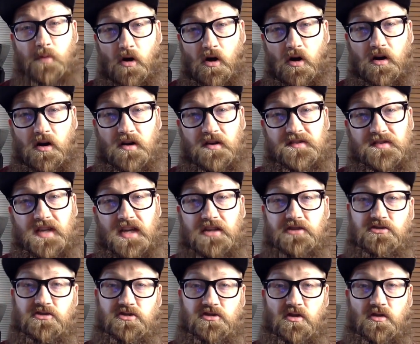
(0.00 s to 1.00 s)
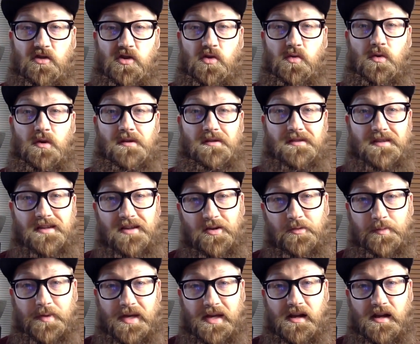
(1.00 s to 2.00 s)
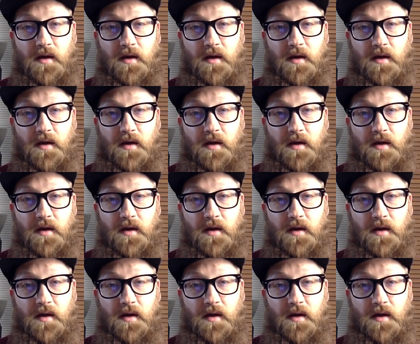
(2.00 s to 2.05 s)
pause and show you a little bit